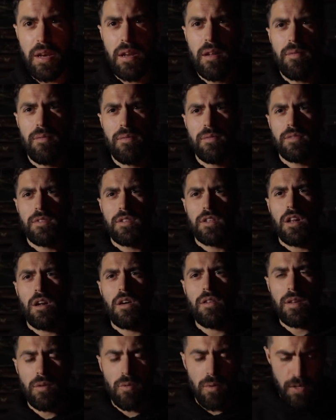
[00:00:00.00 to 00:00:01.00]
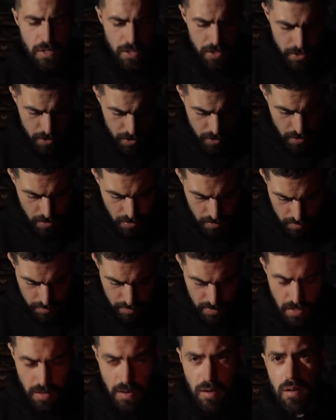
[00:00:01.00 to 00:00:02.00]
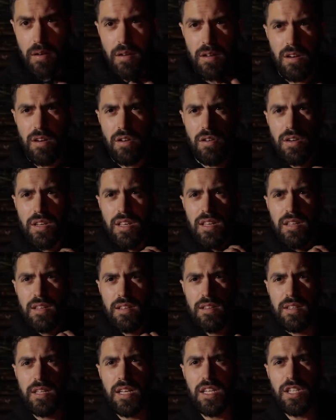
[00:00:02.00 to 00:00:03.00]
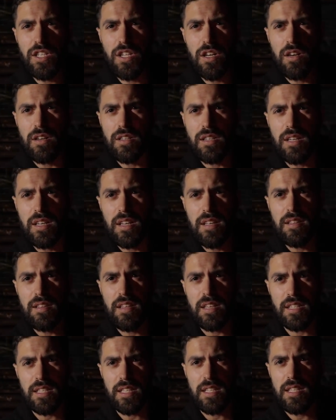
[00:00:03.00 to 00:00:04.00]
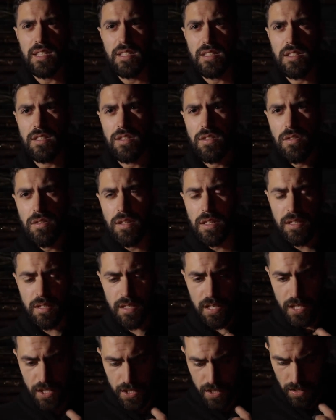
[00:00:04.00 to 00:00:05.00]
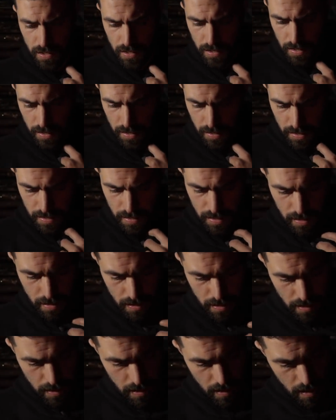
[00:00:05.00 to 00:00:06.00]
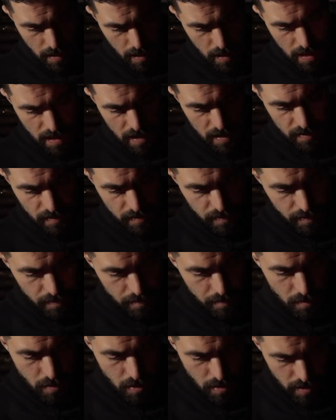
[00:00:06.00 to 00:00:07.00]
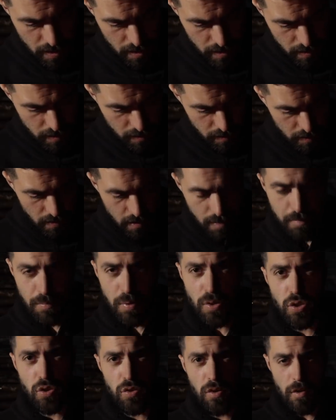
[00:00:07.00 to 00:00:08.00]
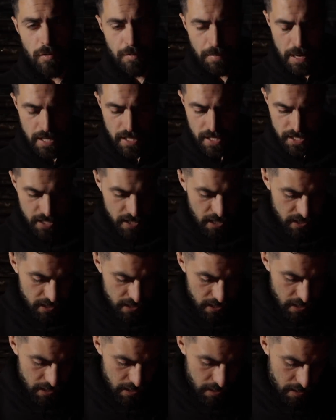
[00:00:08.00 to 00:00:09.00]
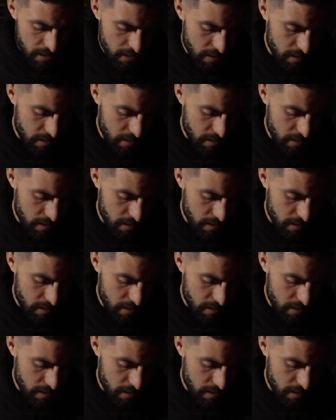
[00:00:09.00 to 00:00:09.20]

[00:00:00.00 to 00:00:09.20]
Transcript: in it clothing-wise, just so you know, I'm in a hoodie t-shirt underneath, that's it. Just hoodie, t-shirt, and my kind of bushcraft pants, that's it.